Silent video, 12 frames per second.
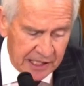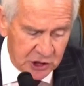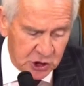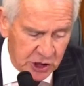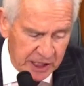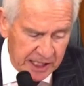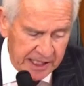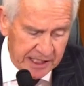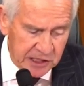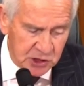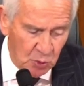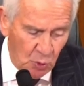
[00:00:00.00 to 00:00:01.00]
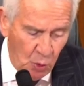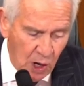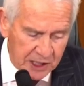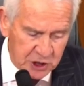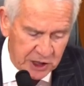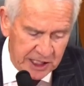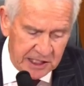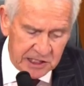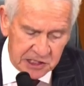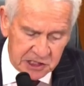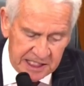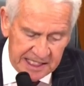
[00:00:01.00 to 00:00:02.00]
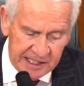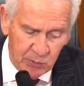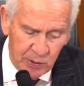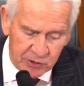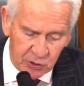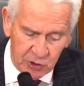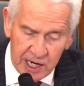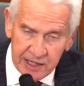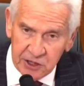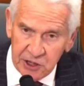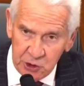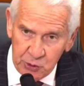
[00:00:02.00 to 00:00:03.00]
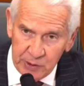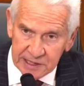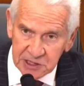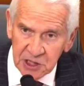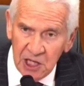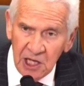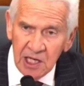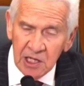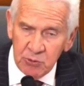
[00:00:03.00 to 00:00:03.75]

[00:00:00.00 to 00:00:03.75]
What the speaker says: as Xi is watching to see whether or not the U.S.